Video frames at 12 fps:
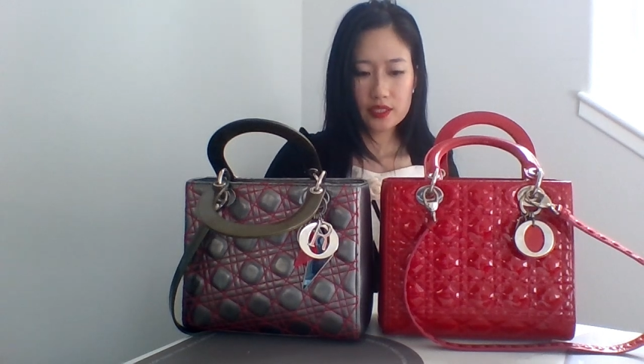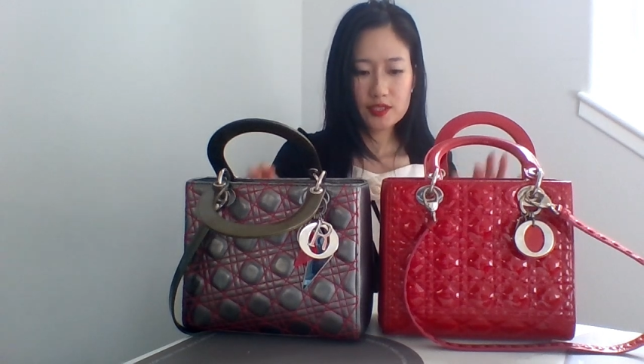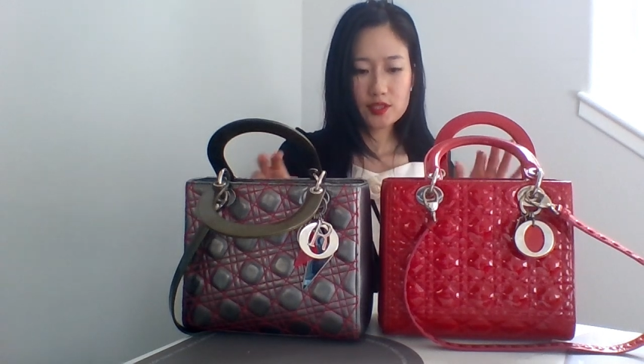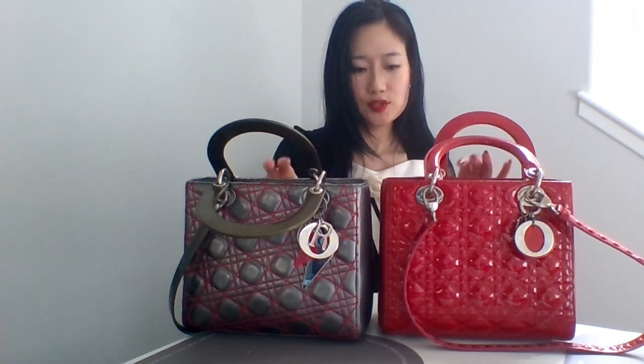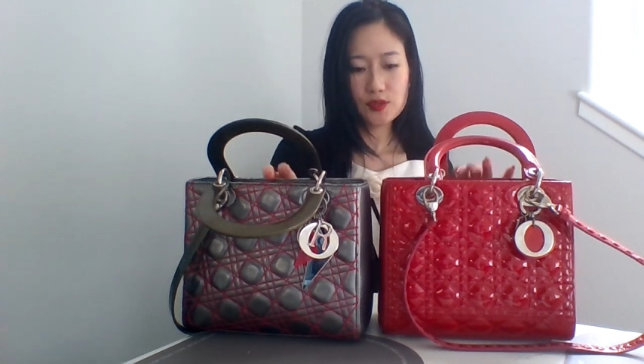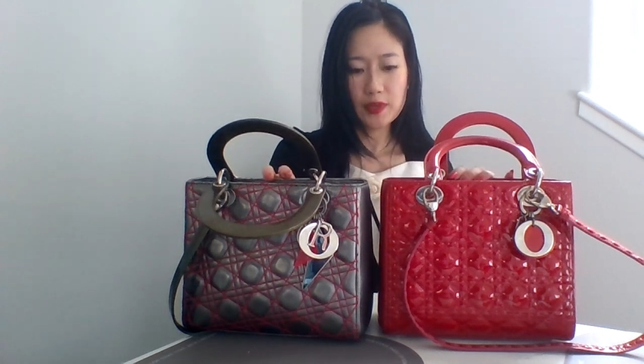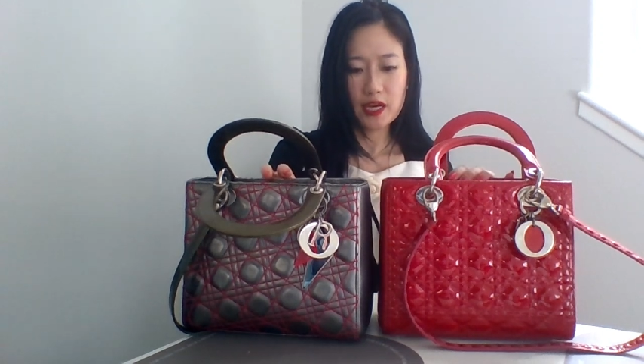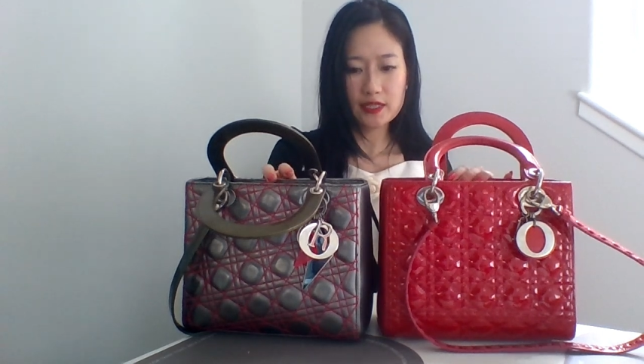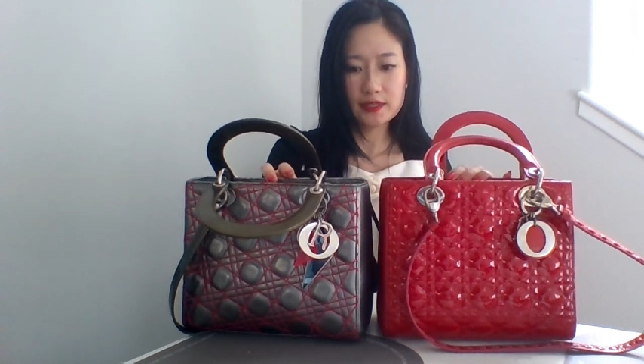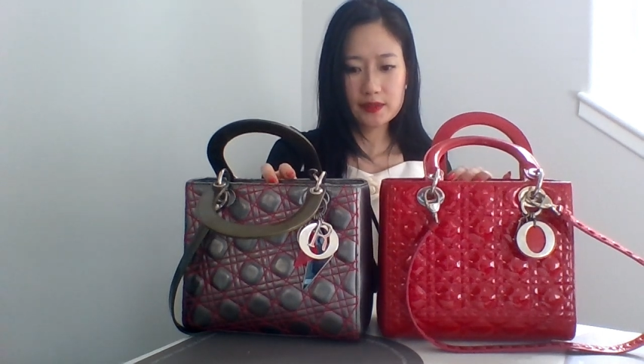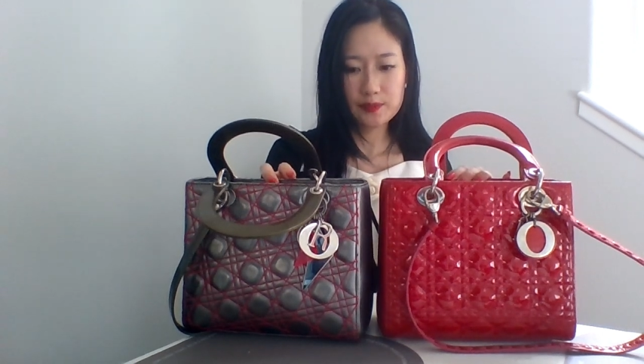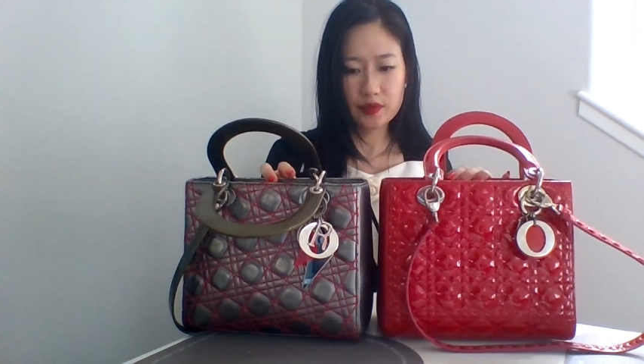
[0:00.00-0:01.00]
These two
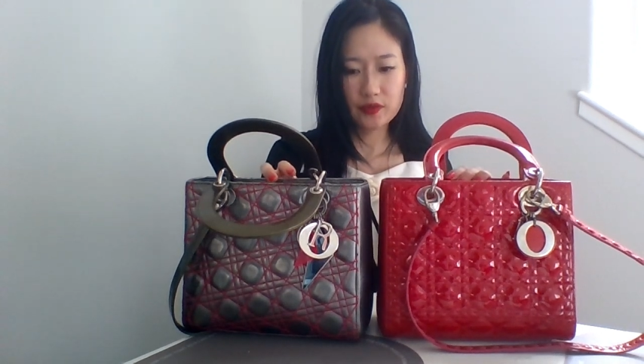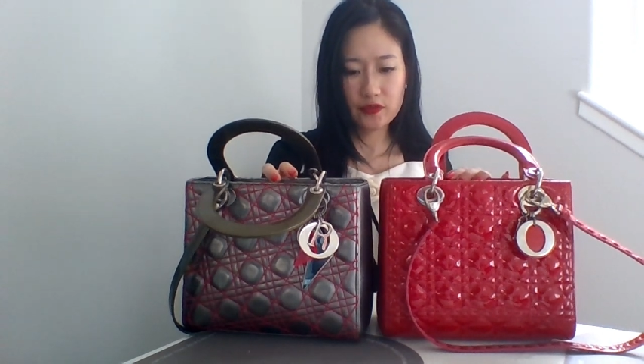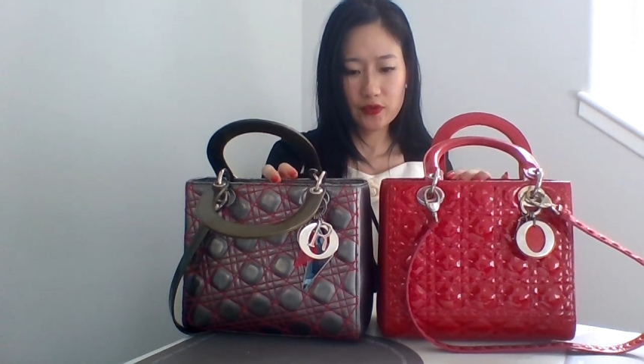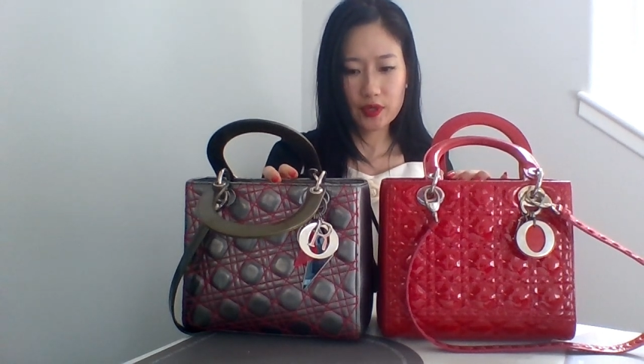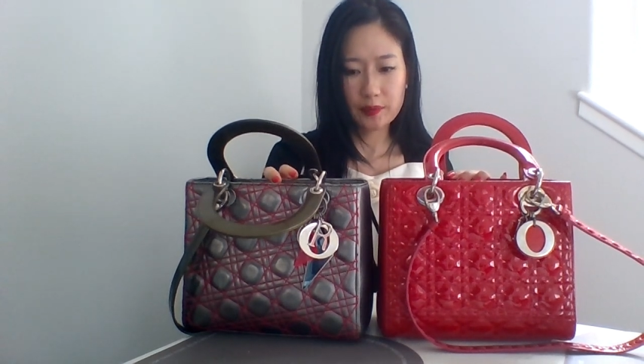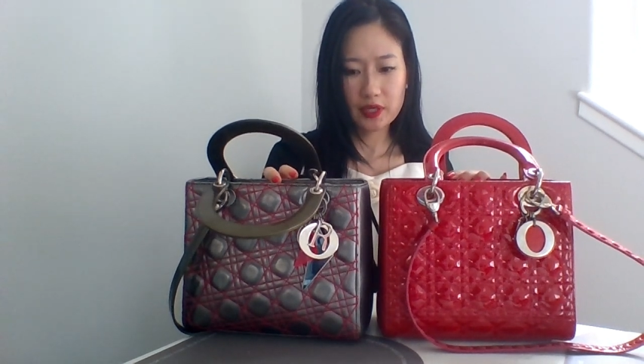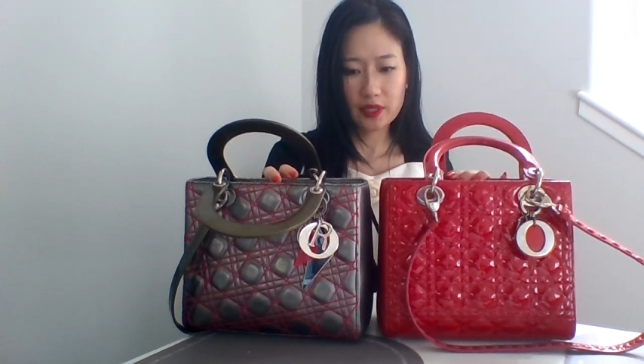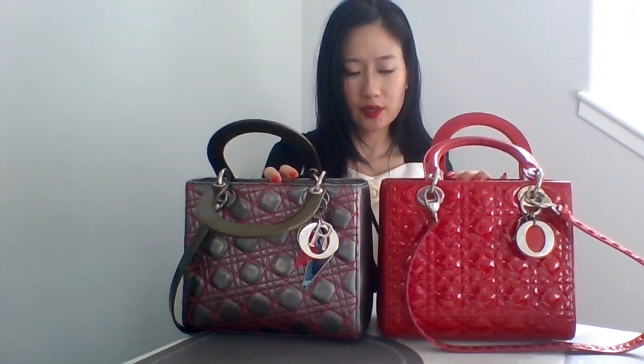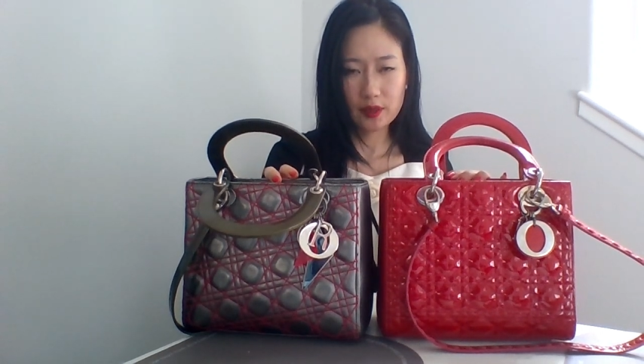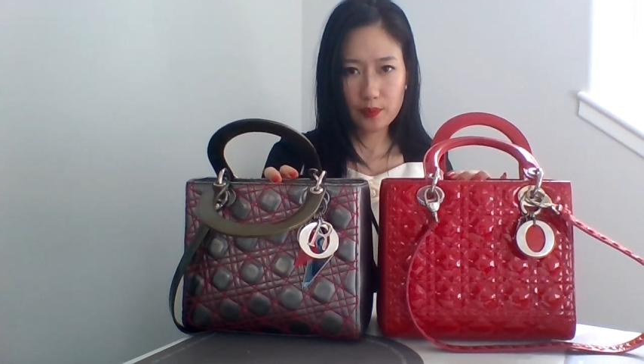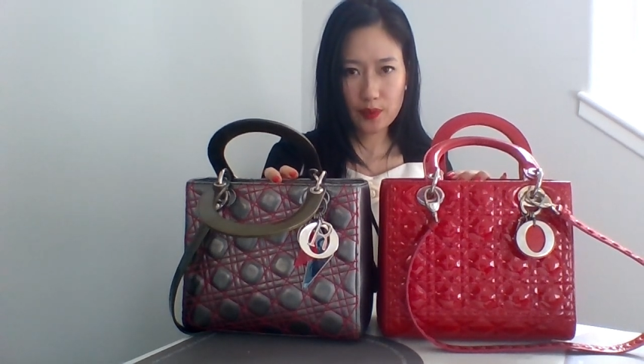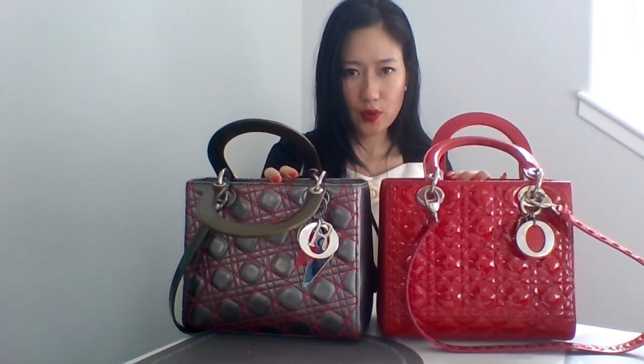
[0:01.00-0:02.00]
bags before
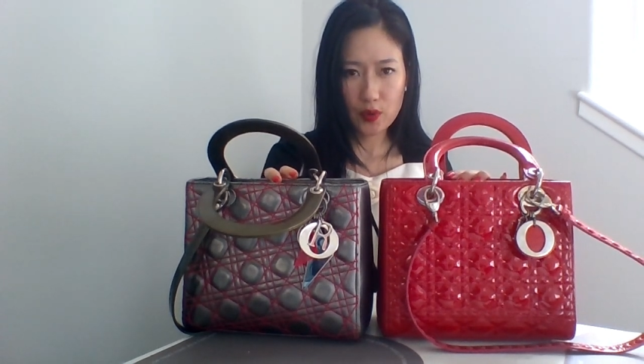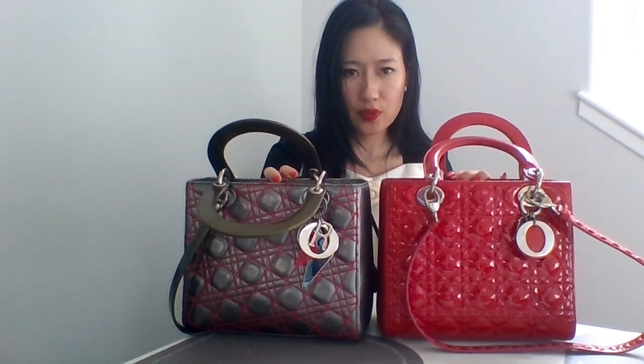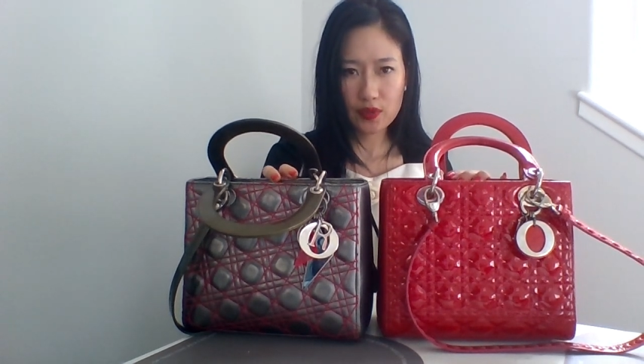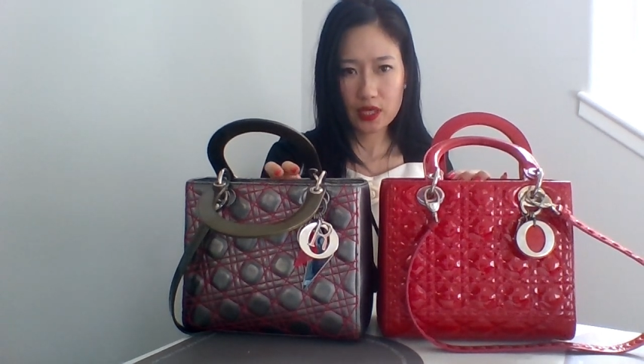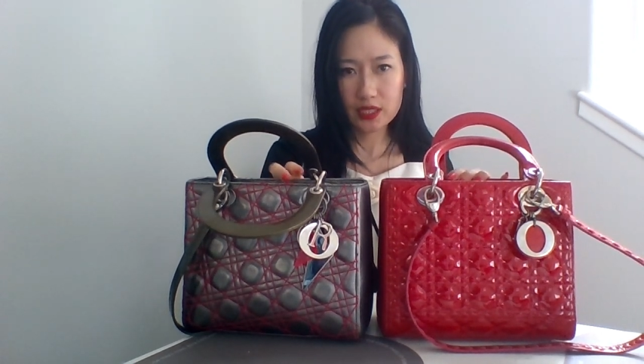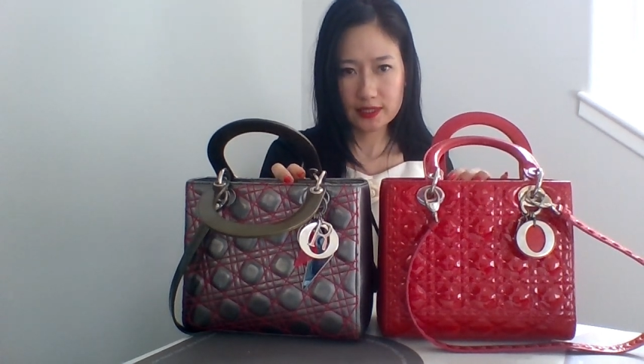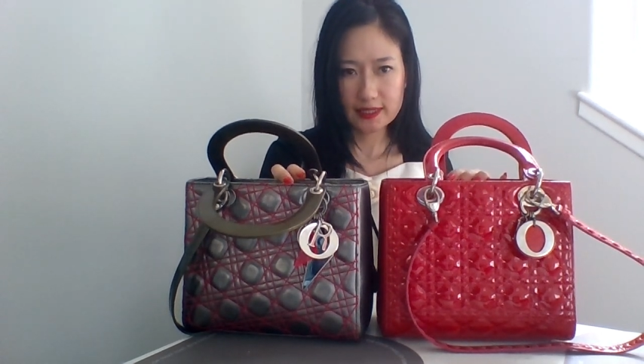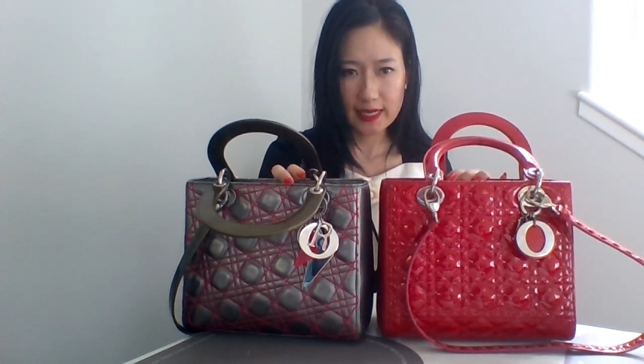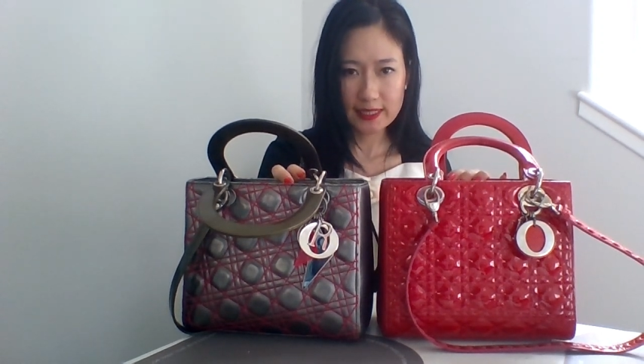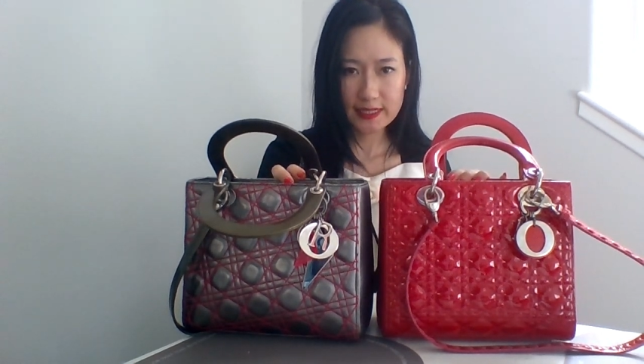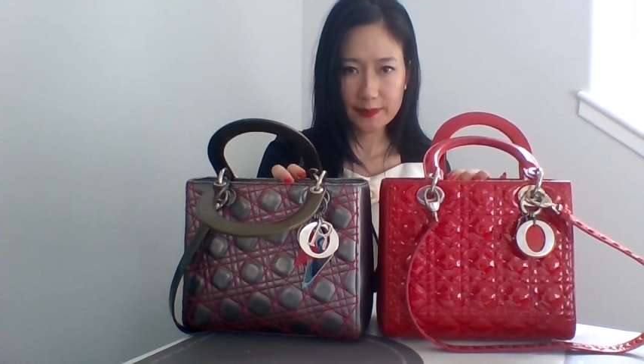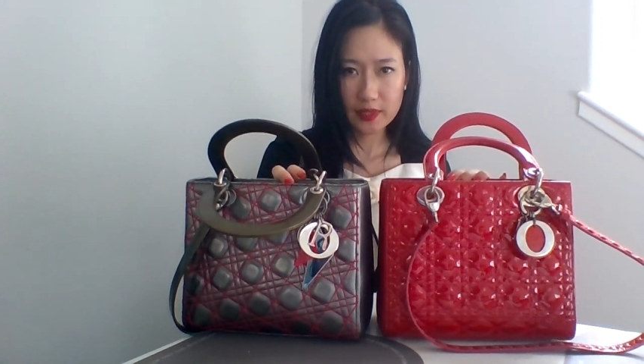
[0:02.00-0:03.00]
me are both a
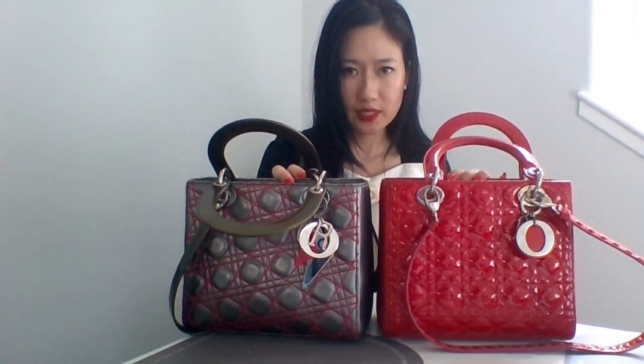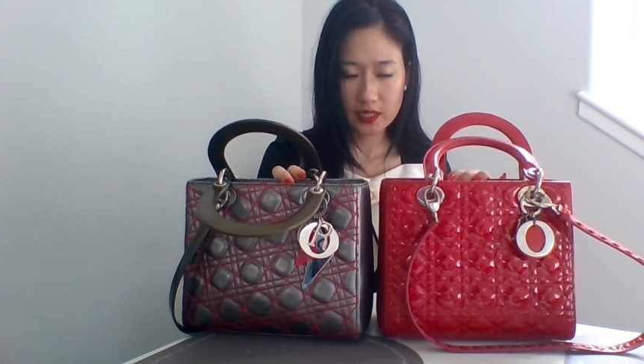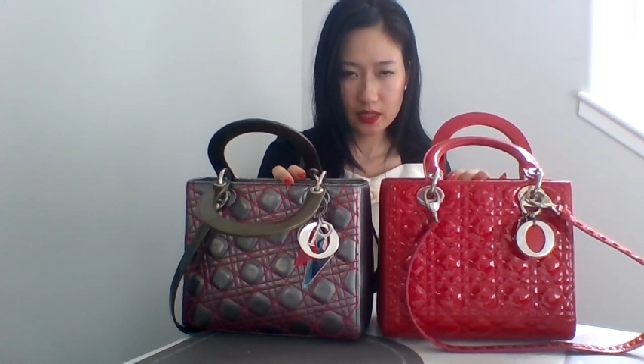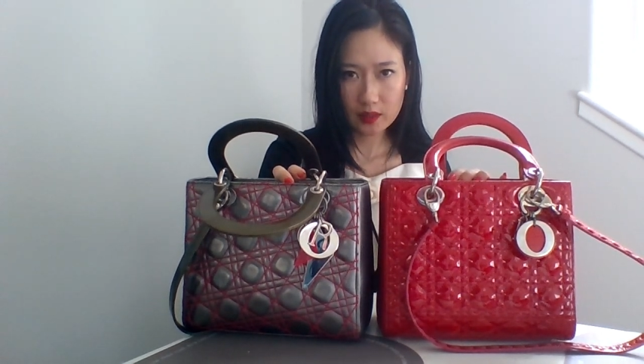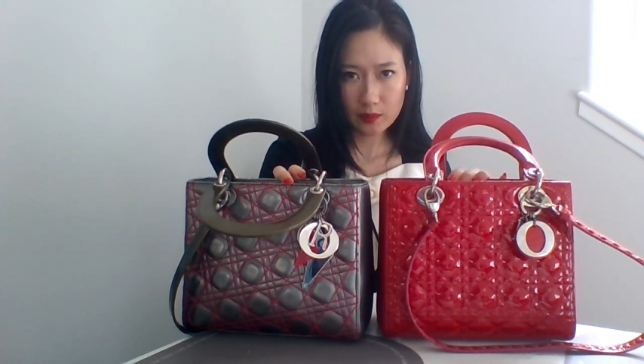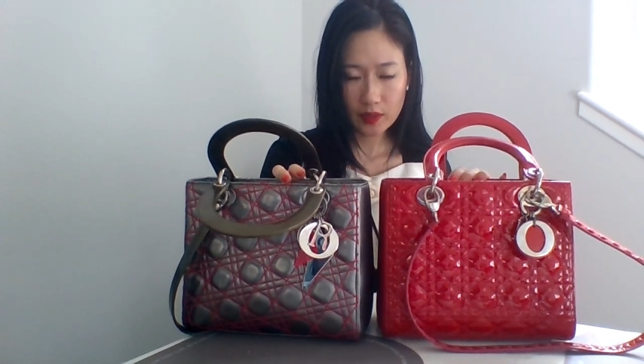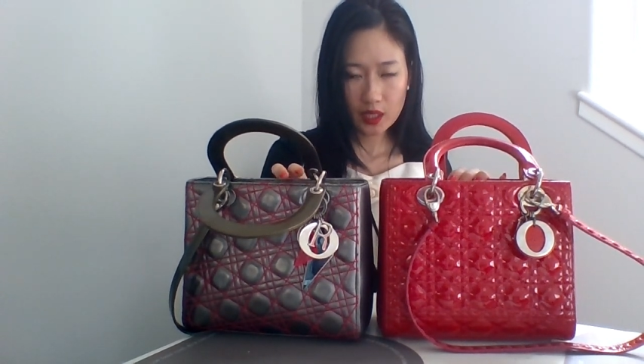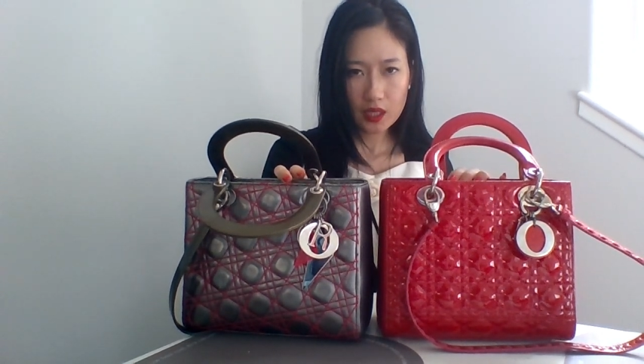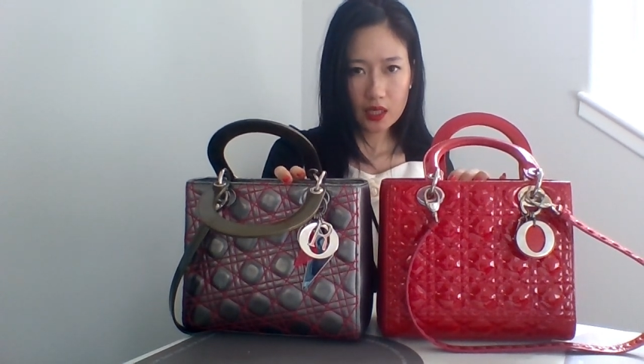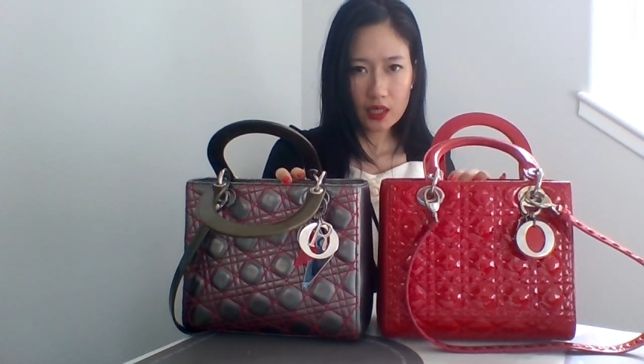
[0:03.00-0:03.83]
size medium.